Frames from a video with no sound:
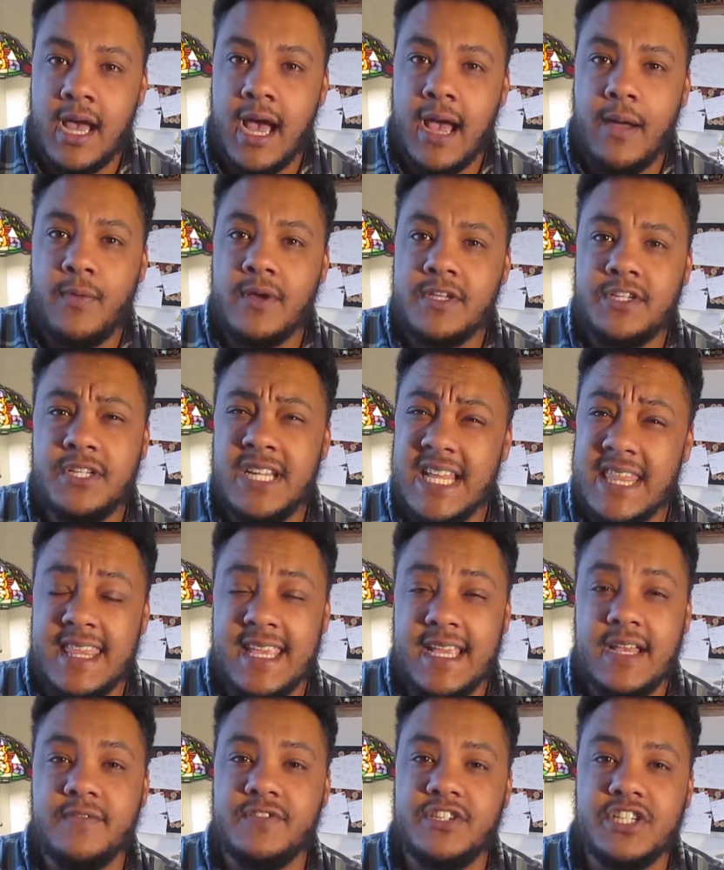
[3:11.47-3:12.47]
I want you to
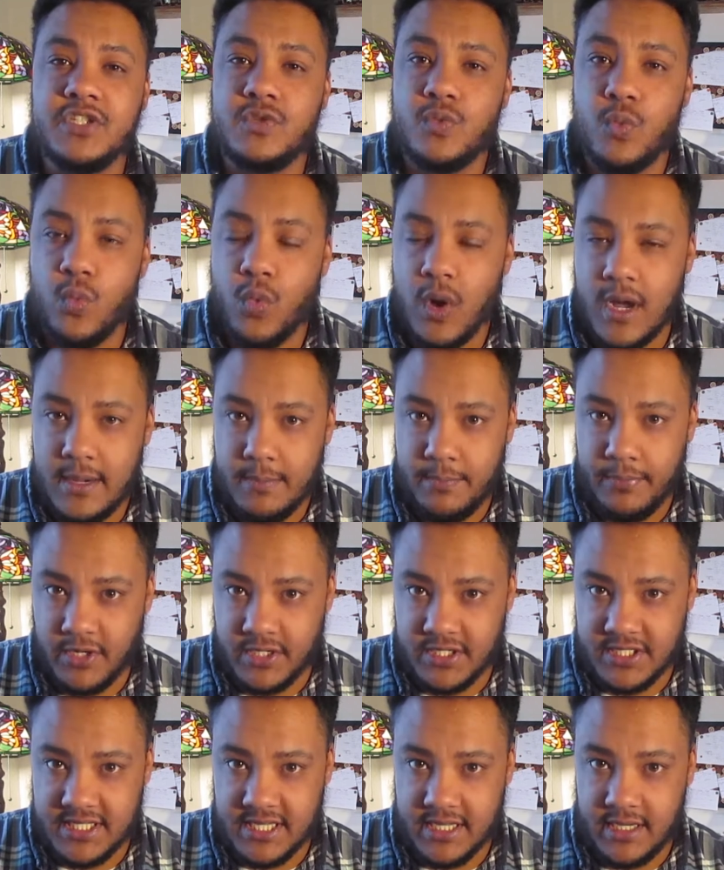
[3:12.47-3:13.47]
think of just one
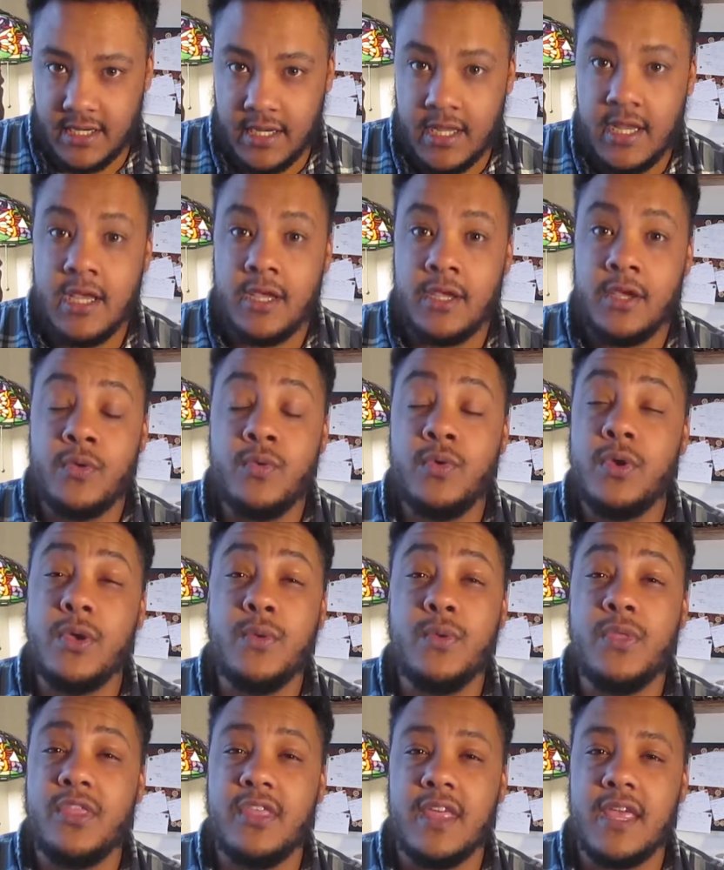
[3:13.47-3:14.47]
person who
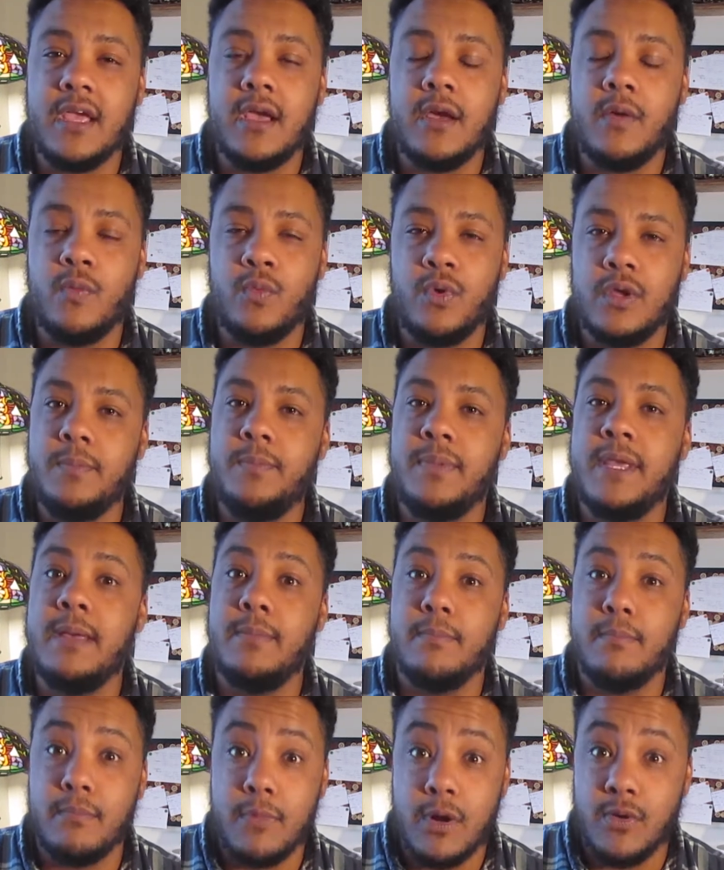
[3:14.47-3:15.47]
you think would be
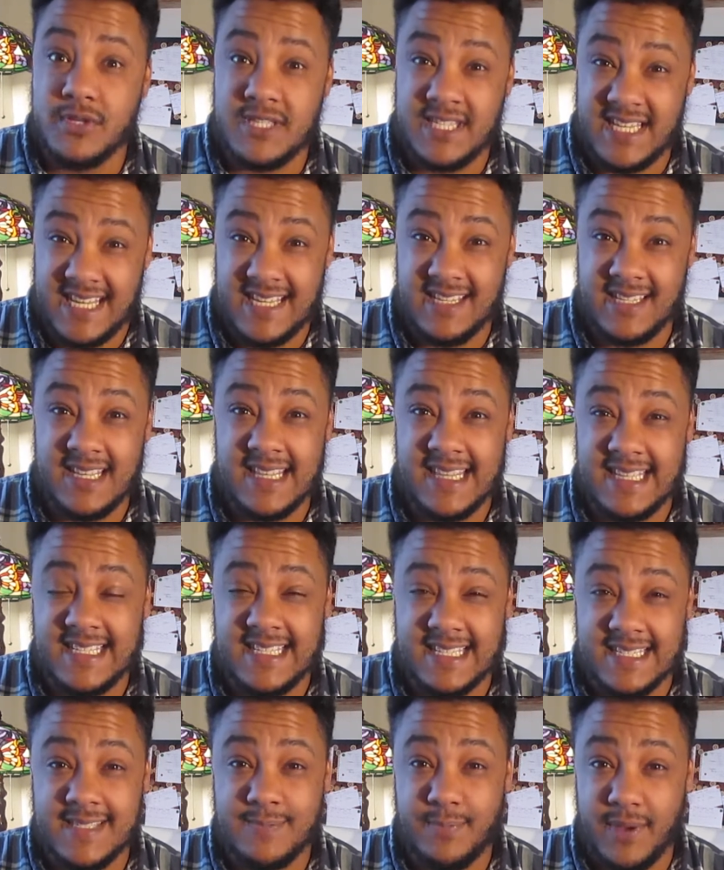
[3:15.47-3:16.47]
most into
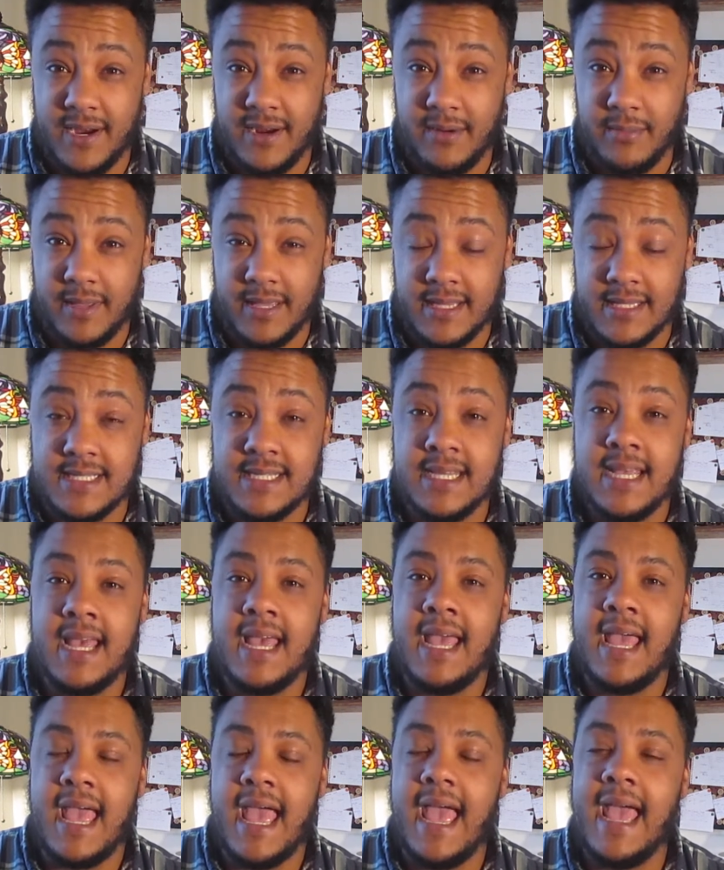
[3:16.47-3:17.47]
this experiment
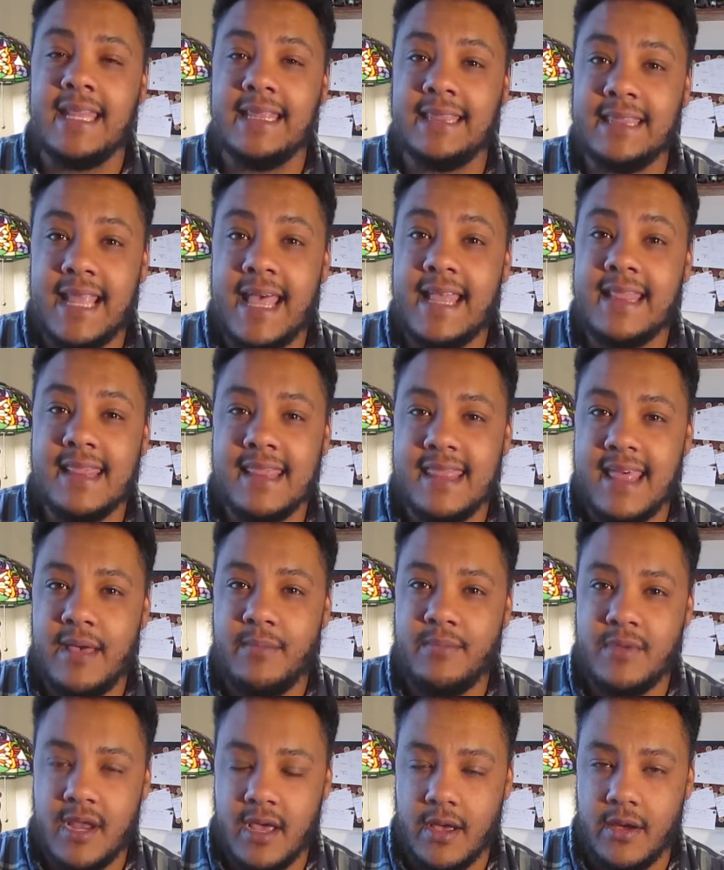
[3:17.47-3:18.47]
and let
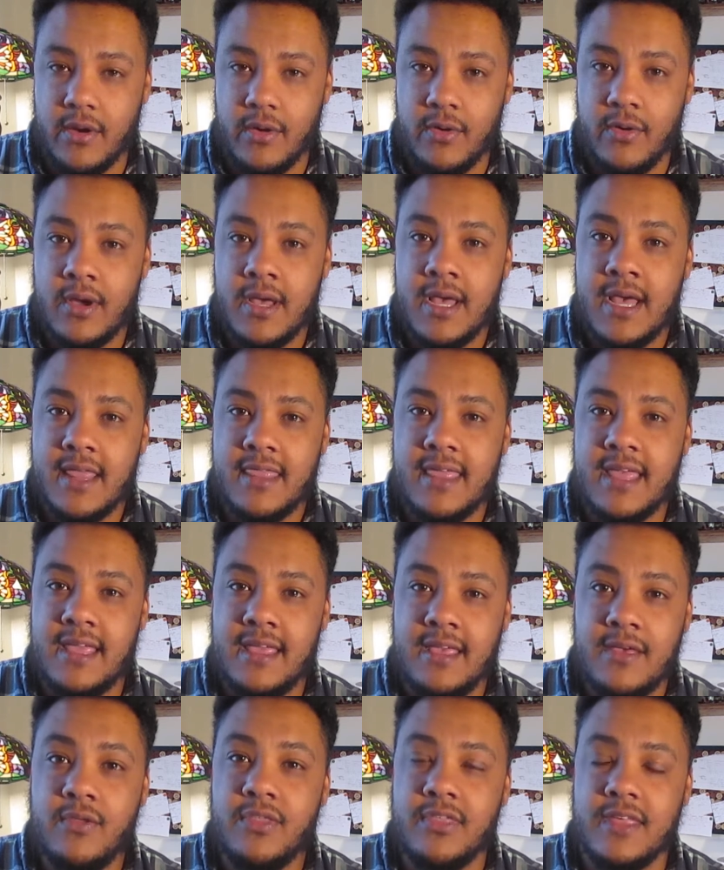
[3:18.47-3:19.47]
them know that
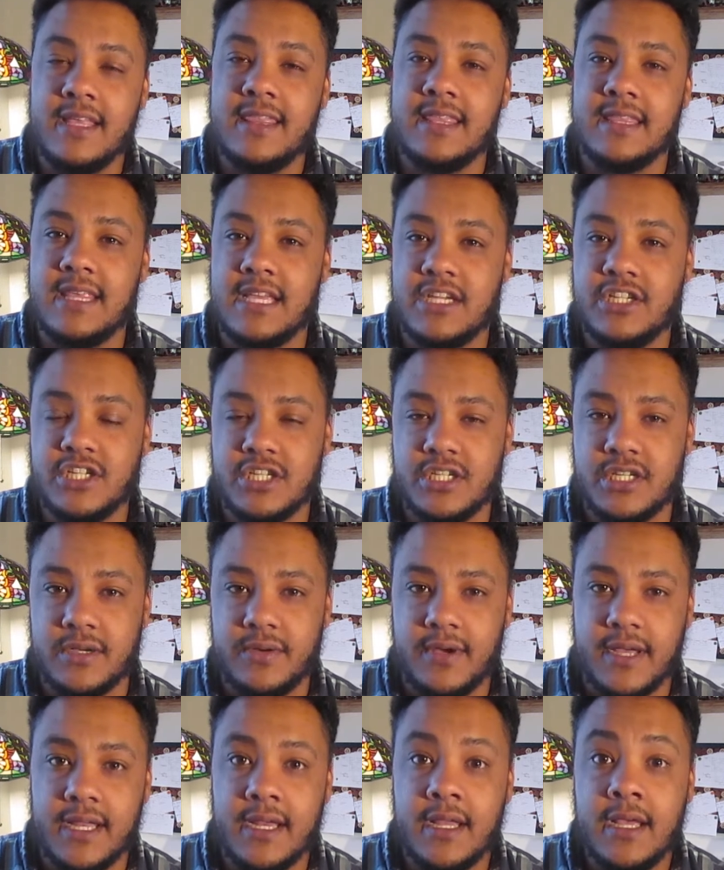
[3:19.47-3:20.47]
you think that they should do
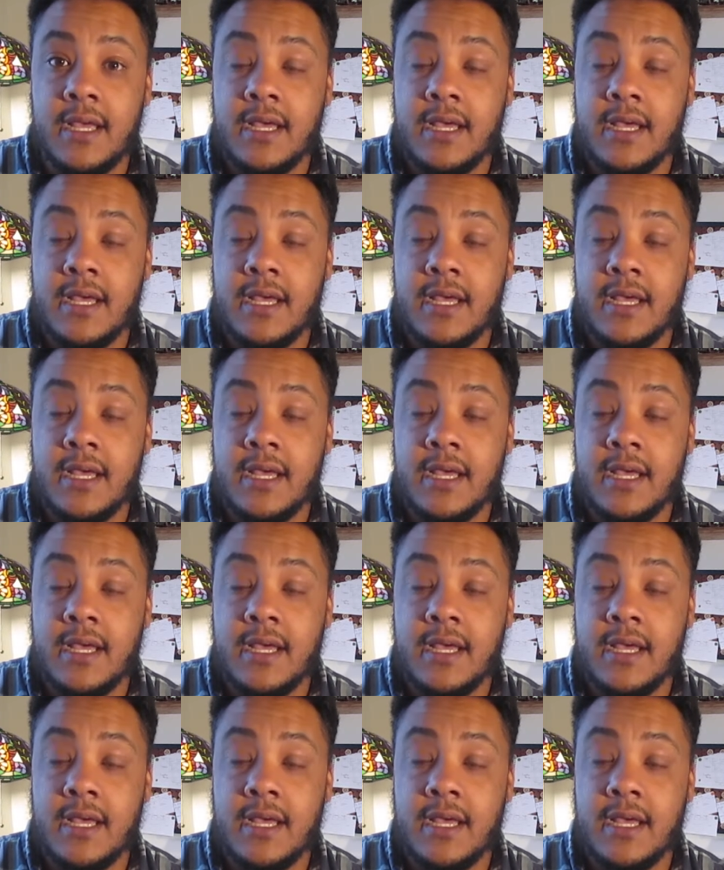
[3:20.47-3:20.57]
it.